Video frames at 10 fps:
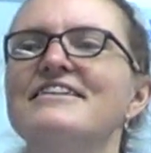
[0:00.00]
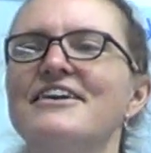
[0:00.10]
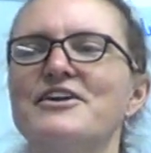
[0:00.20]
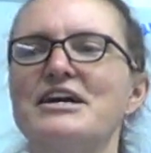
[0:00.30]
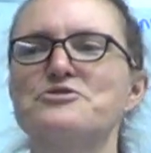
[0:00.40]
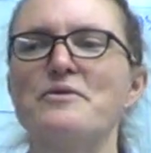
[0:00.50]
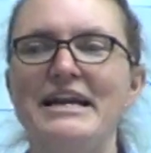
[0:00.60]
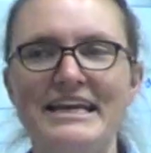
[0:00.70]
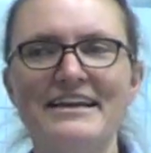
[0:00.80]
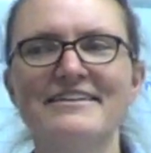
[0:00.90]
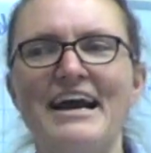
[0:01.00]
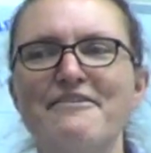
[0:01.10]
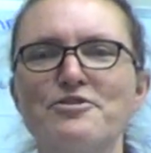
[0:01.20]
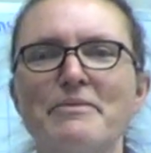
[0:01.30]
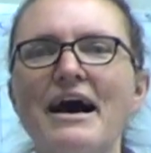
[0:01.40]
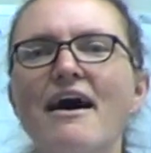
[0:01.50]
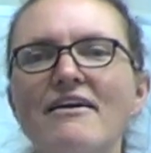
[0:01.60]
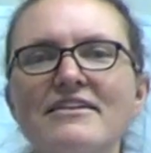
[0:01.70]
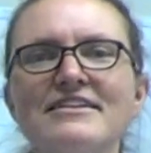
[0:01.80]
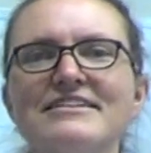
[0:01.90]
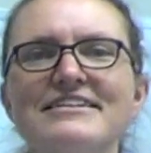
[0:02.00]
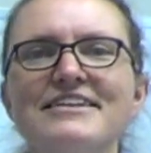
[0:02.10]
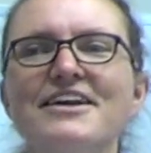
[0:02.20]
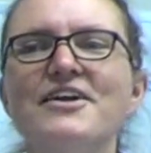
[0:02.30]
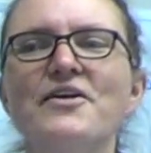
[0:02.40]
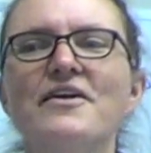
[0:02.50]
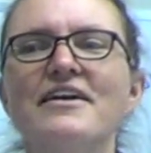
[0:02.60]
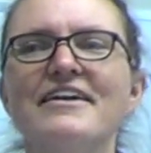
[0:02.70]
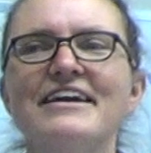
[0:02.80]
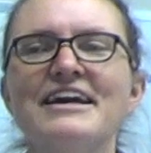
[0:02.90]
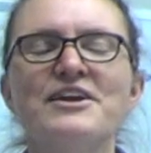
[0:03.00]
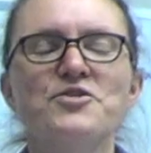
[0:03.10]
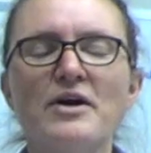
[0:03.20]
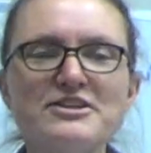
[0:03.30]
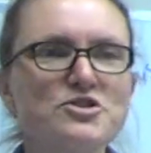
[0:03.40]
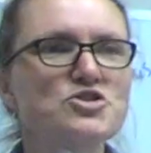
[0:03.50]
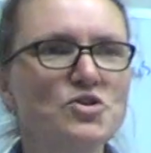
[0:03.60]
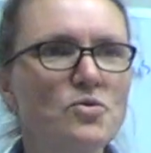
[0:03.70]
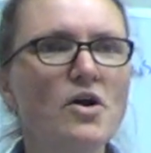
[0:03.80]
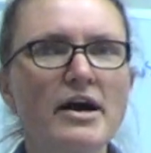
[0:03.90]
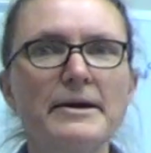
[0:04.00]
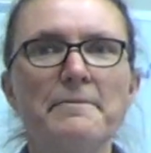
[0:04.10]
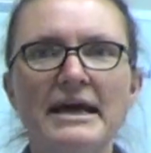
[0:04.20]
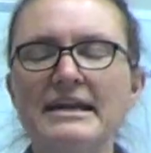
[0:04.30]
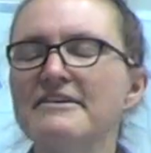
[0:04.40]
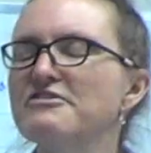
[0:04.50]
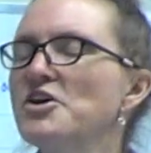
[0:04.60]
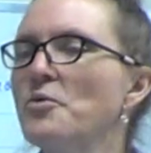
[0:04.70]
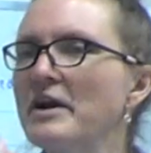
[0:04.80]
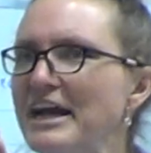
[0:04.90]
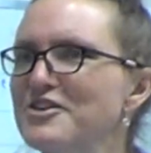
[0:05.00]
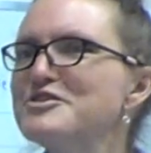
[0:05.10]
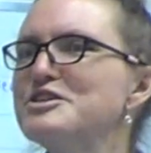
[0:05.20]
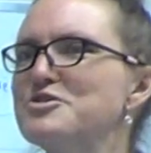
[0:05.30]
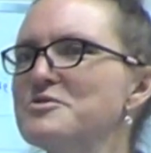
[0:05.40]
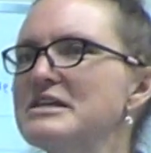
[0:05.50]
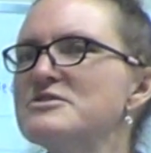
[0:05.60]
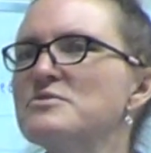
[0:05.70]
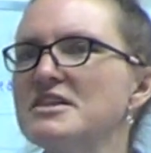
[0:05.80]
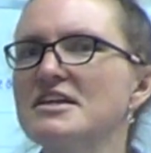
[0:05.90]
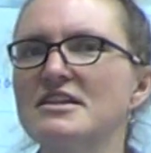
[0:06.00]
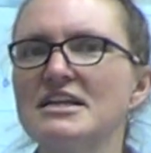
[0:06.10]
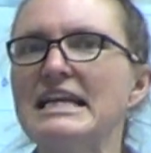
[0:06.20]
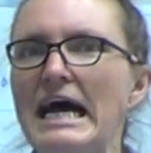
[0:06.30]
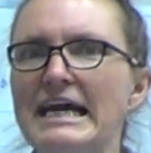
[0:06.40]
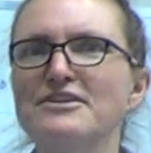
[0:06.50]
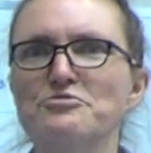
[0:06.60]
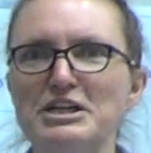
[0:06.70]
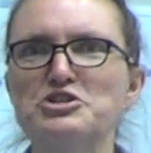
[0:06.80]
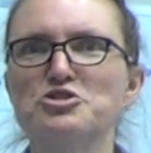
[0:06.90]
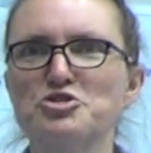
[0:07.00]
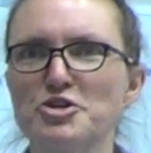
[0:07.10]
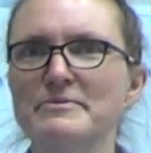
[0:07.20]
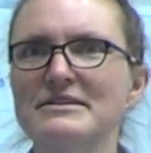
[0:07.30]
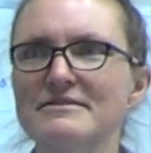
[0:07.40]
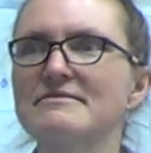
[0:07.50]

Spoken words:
Are you guys ready? Have your bell. You guys are so not competitive. When I used to do these with the 9 Russian German